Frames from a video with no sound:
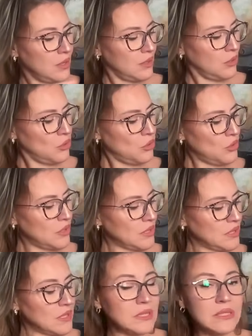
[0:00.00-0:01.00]

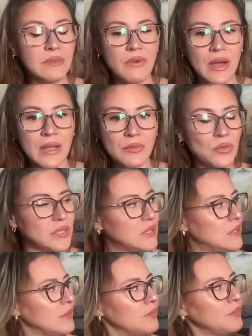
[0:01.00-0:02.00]
Uranus is divine
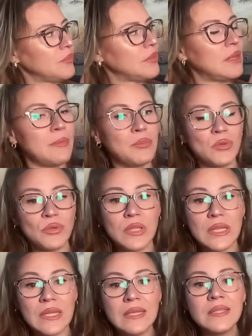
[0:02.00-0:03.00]
wisdom.
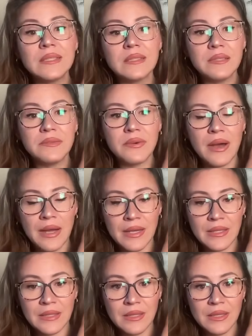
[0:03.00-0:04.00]
Neptune is
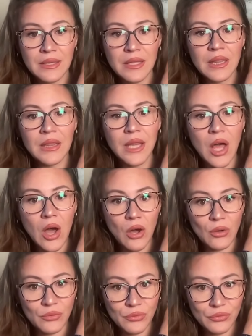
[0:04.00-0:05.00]
divine
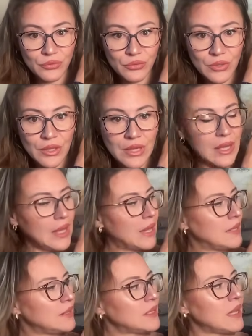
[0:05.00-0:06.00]
love.
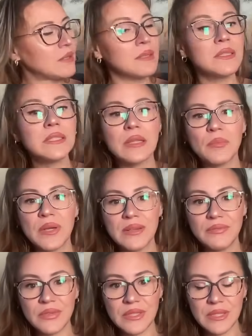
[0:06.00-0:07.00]
And Saturn is the
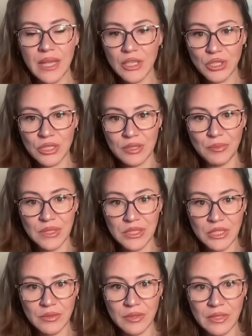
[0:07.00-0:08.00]
manifestation in
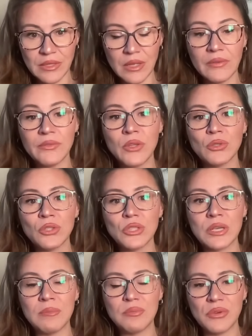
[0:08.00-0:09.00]
material of those
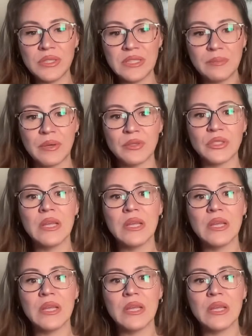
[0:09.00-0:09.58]
three principles